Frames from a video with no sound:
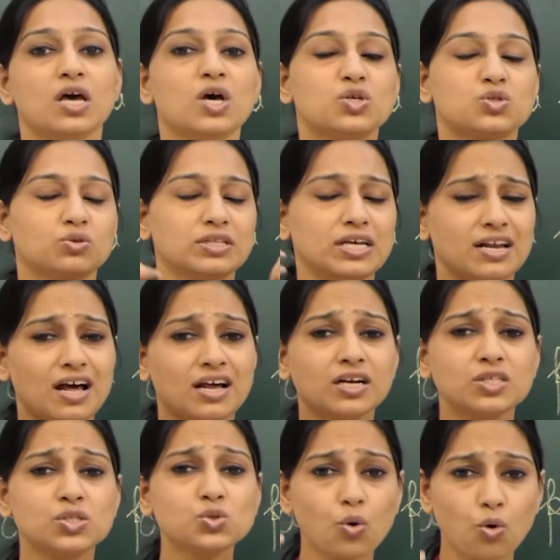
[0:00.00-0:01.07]
So there are
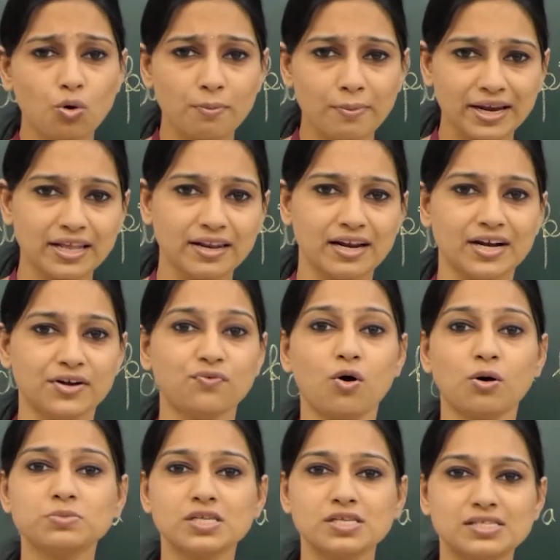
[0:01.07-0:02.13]
so many red
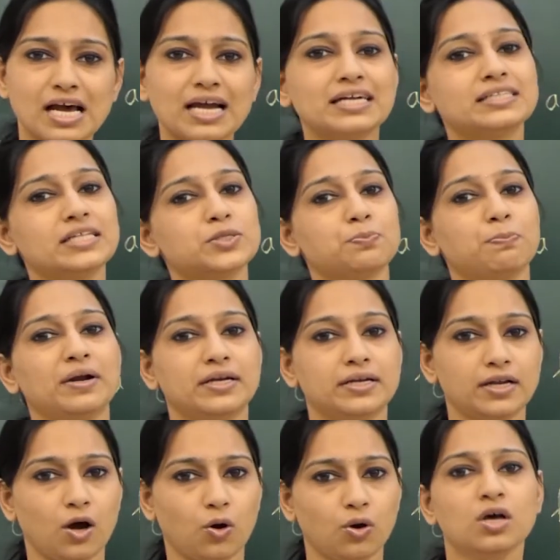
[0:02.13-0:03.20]
worms inside this pit
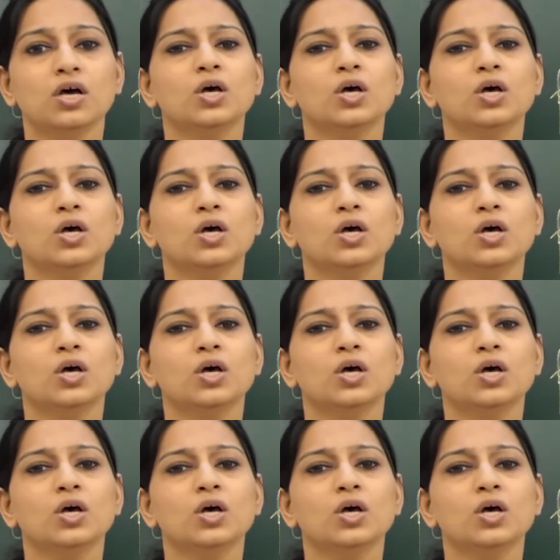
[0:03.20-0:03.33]
now.